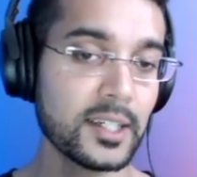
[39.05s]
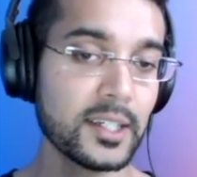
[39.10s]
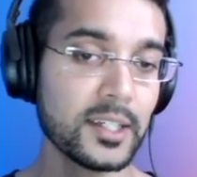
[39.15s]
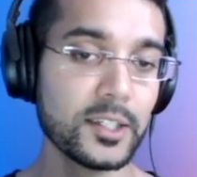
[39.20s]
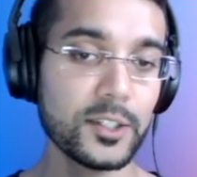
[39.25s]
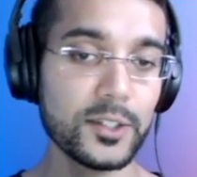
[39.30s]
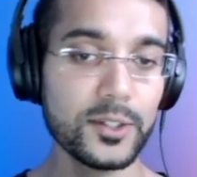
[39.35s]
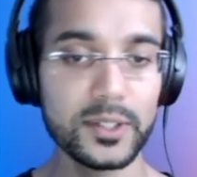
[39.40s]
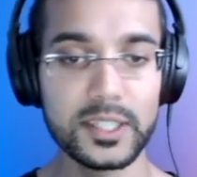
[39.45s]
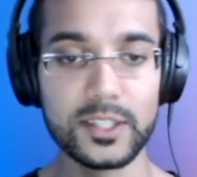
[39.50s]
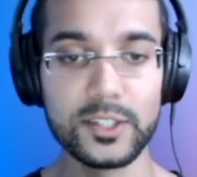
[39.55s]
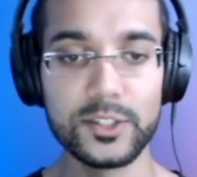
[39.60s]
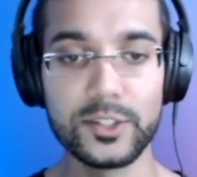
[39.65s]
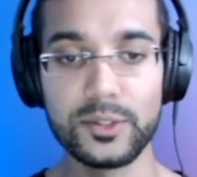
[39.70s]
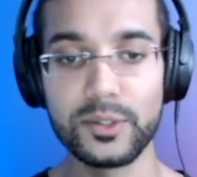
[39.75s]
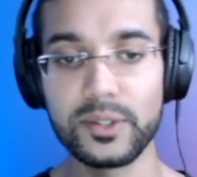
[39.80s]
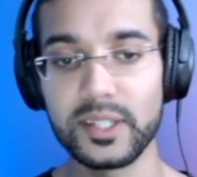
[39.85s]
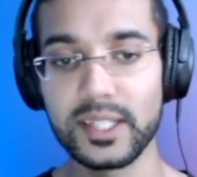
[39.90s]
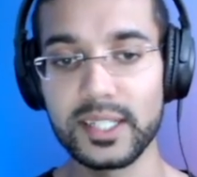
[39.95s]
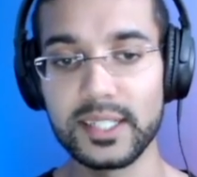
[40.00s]
You can do
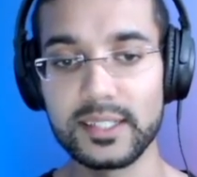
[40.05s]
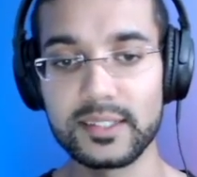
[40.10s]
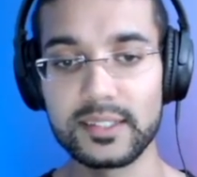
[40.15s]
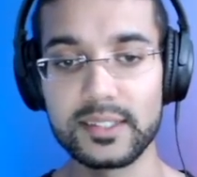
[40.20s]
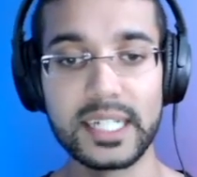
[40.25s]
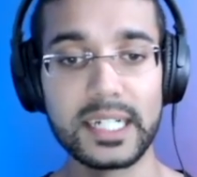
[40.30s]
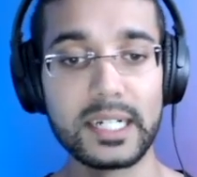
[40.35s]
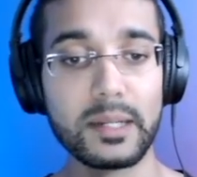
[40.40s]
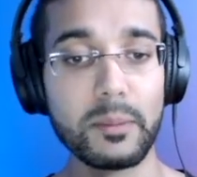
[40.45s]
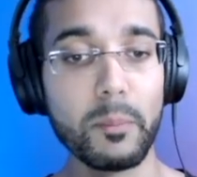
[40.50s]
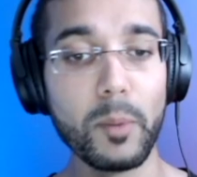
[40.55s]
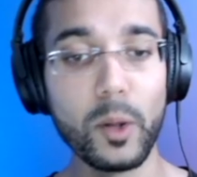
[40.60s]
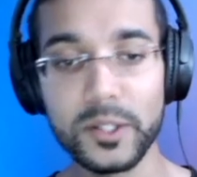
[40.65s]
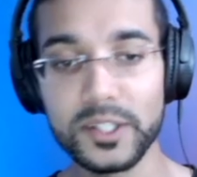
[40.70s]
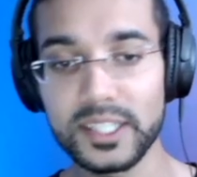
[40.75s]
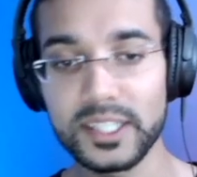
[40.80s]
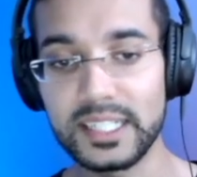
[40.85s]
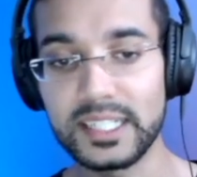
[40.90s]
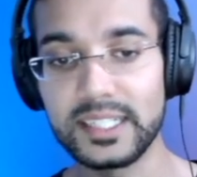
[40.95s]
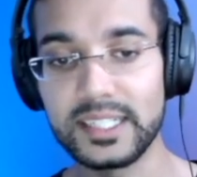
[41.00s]
things like
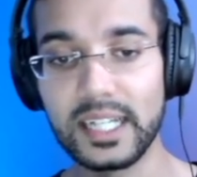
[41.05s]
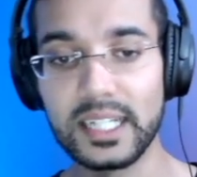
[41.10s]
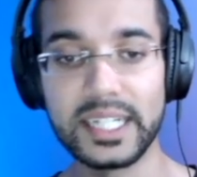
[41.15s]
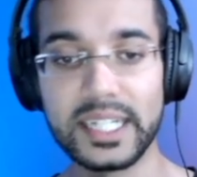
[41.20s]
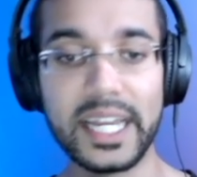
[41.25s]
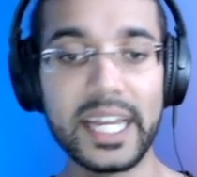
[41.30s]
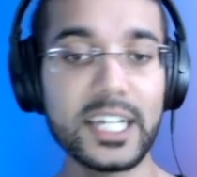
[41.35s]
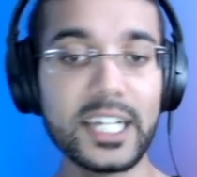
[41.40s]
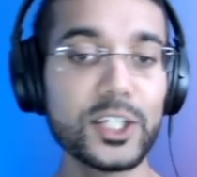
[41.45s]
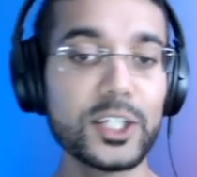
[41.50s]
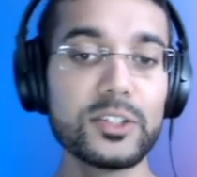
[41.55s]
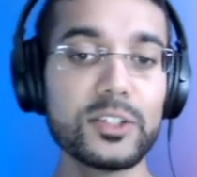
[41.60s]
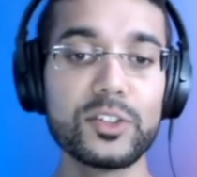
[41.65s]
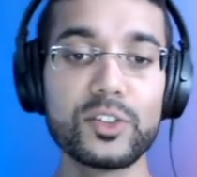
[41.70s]
multi-delegation.